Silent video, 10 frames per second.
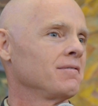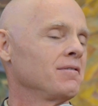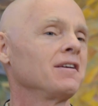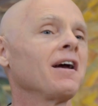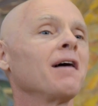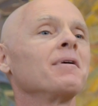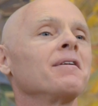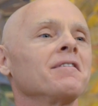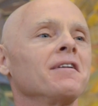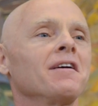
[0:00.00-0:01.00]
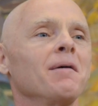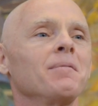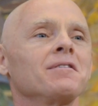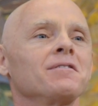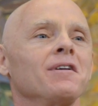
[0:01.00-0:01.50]
Think how
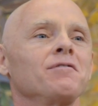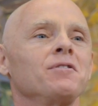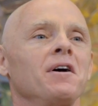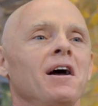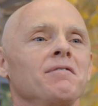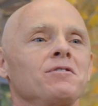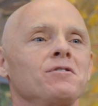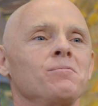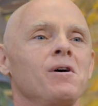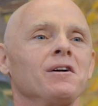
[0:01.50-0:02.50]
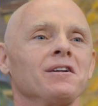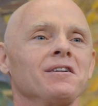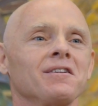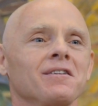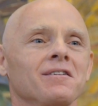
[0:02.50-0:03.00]
much stuff you have that you
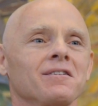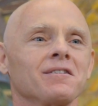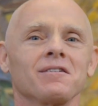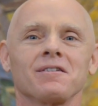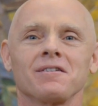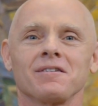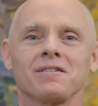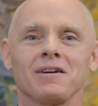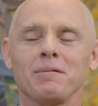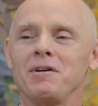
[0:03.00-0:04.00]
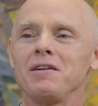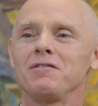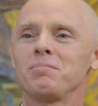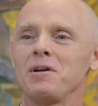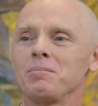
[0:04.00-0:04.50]
wanted. I mean,
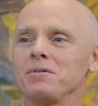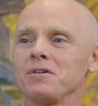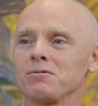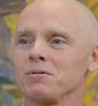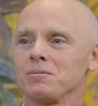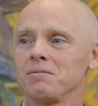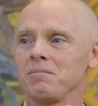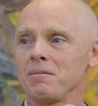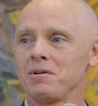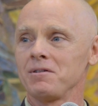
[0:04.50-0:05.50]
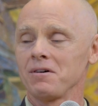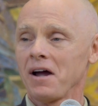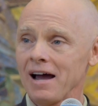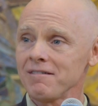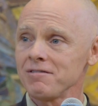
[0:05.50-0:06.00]
even the people in this room that maybe don't
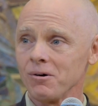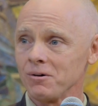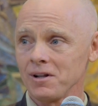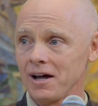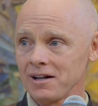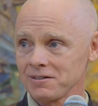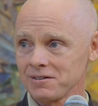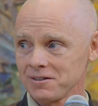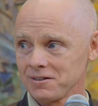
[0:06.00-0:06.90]
have a whole lot.